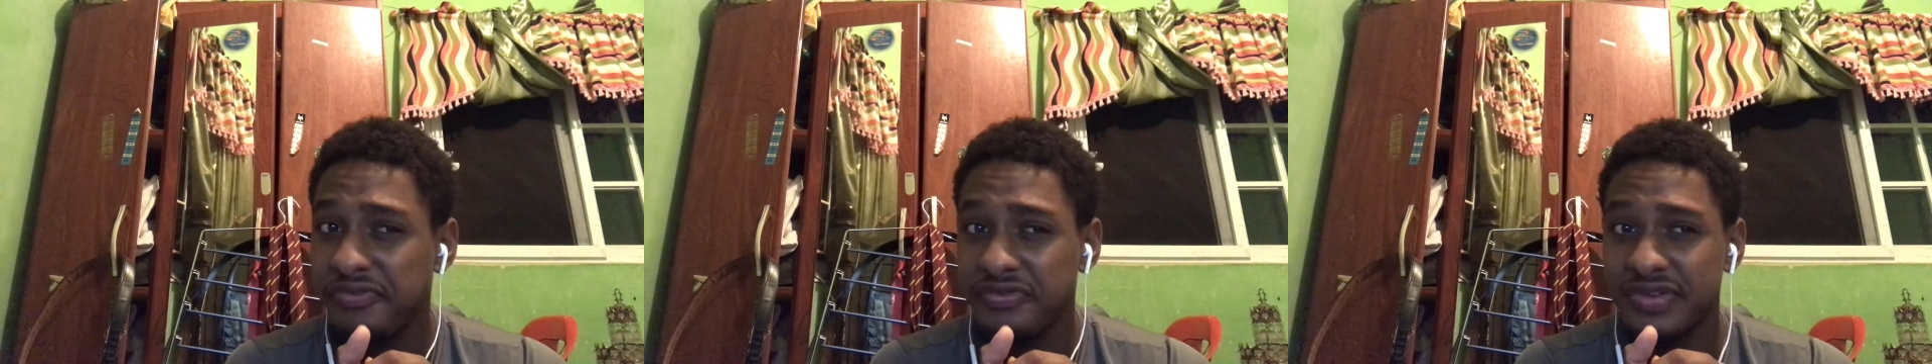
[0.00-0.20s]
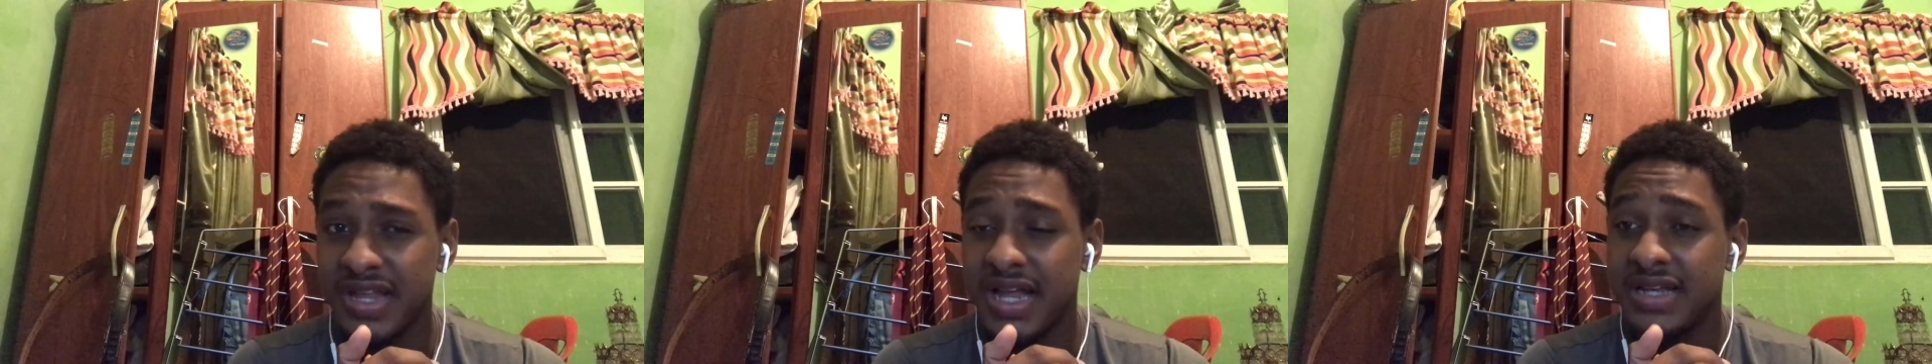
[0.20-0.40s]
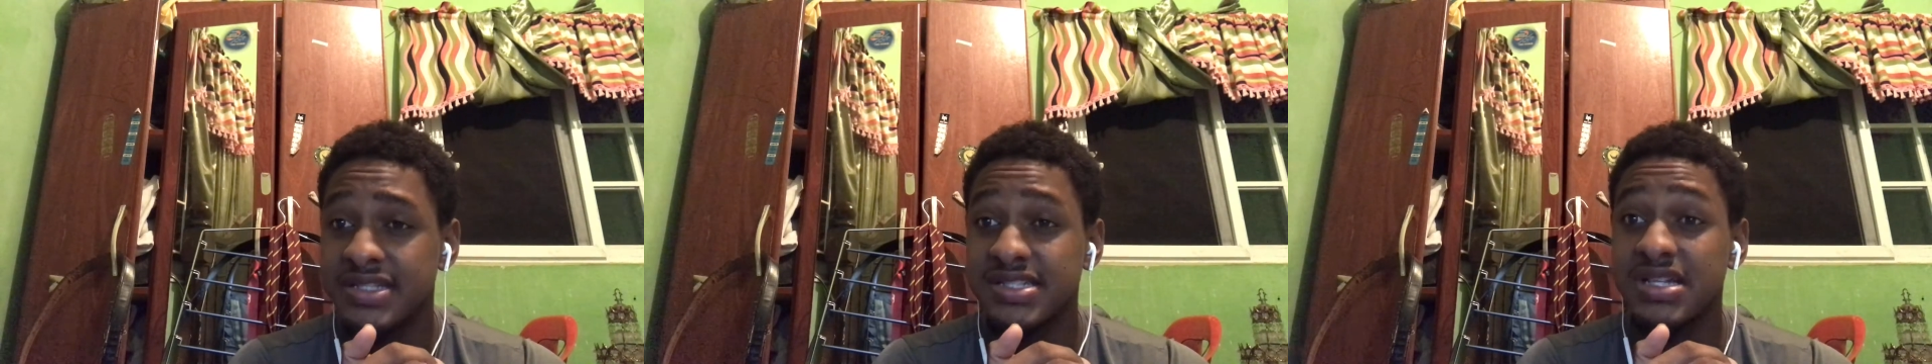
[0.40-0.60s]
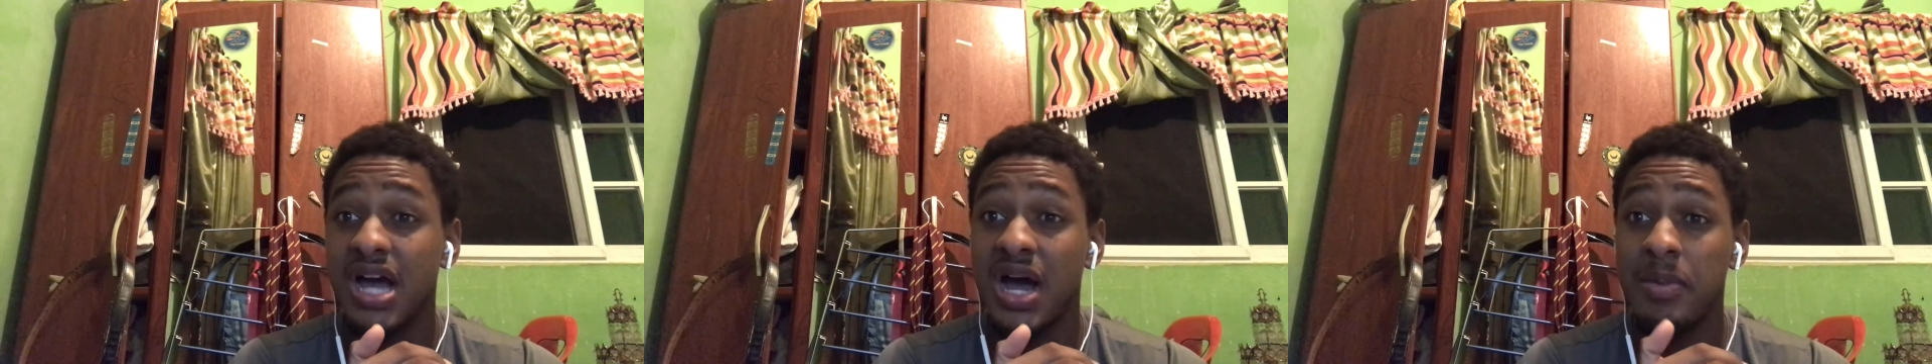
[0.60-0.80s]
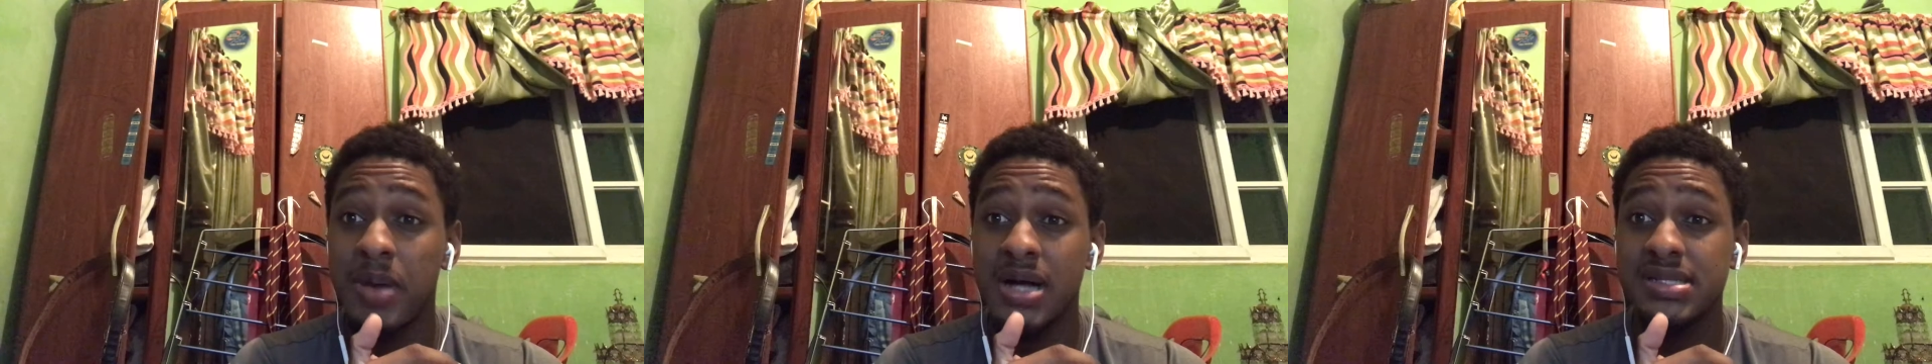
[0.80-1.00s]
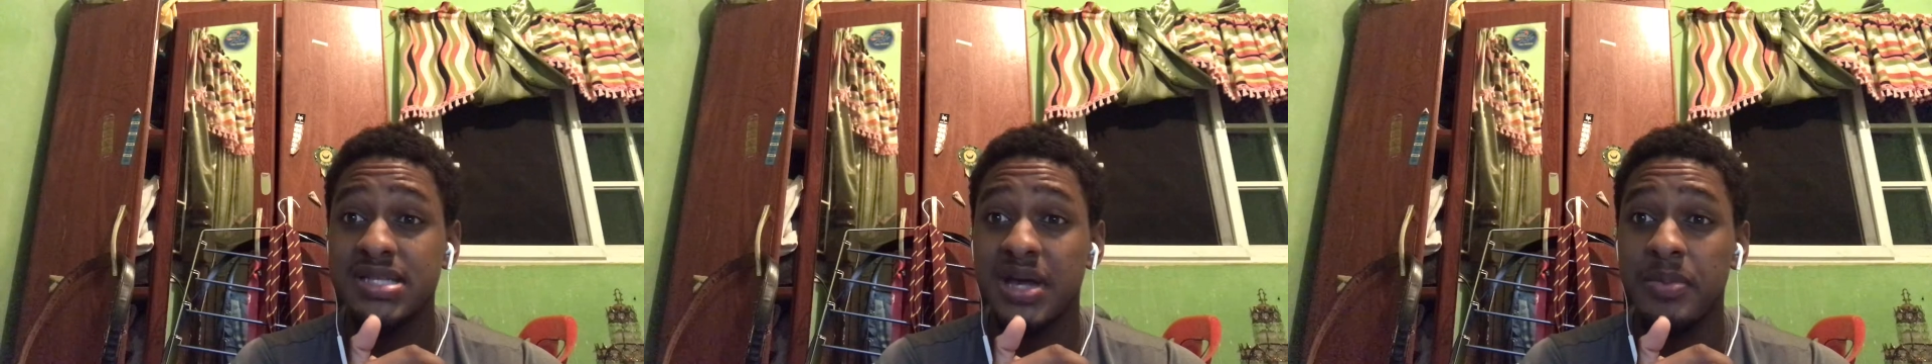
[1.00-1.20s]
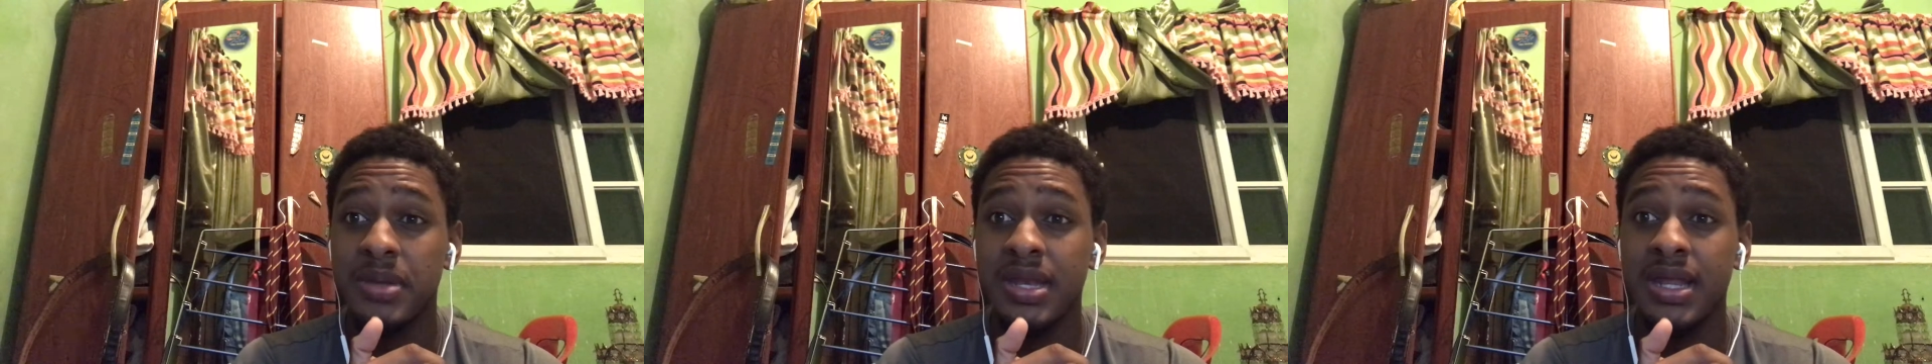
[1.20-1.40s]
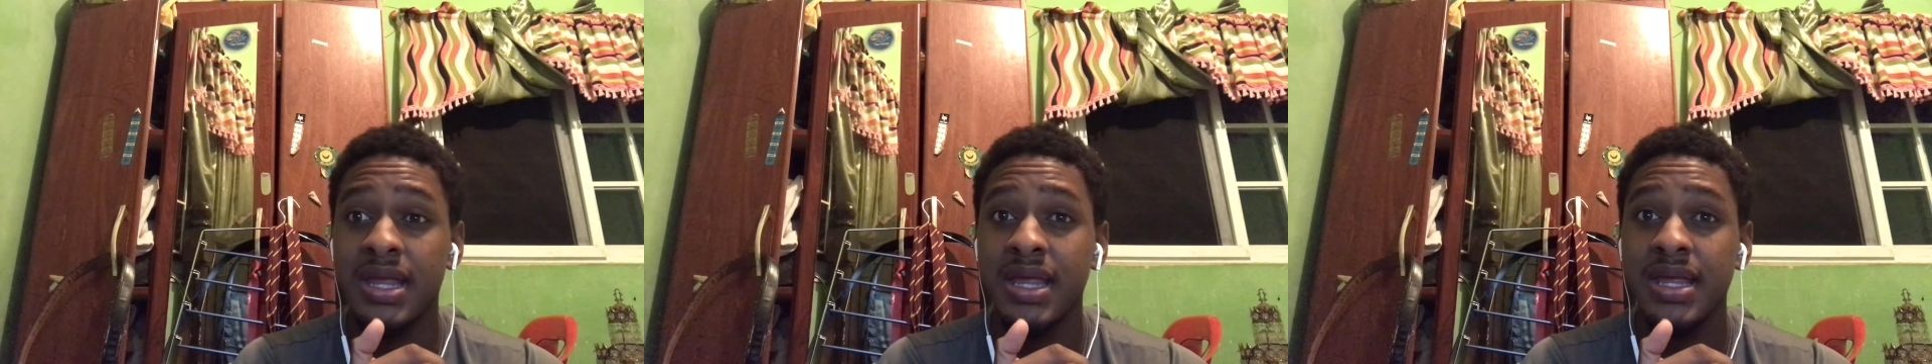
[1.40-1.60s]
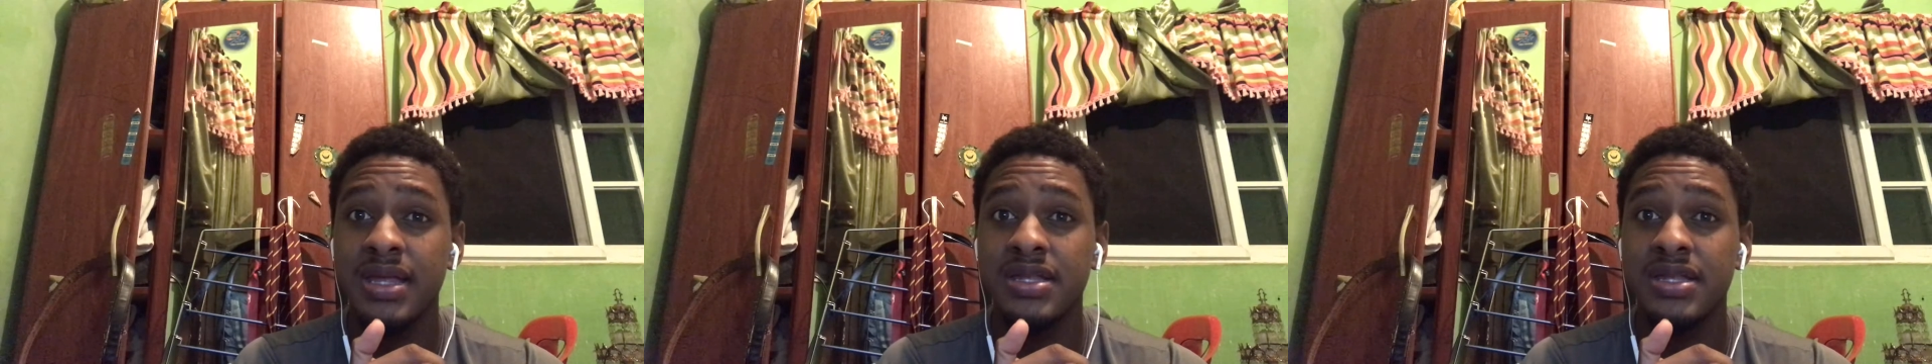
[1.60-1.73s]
than Scott McTominay,